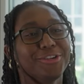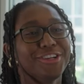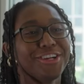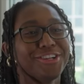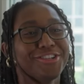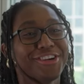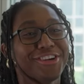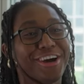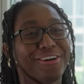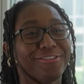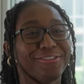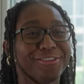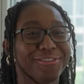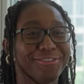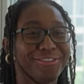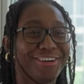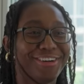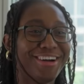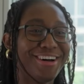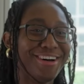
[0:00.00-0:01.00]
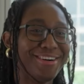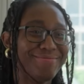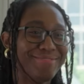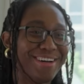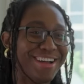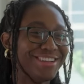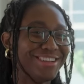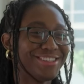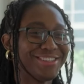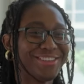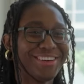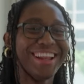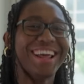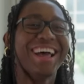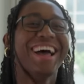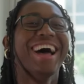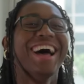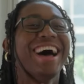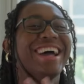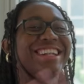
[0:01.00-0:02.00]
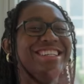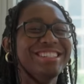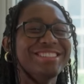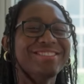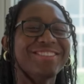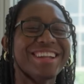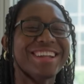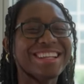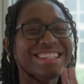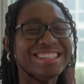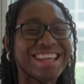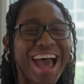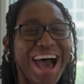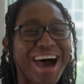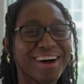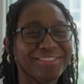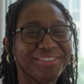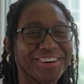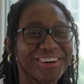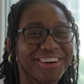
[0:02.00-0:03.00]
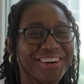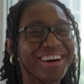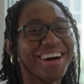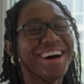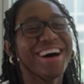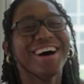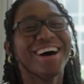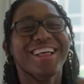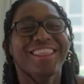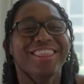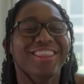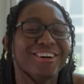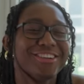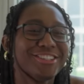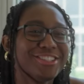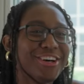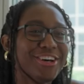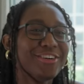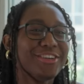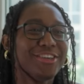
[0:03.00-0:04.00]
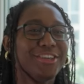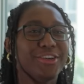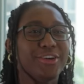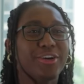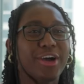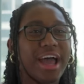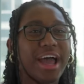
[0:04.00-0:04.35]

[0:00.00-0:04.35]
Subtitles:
you get your outfit from? I just want to dabble, look so cute.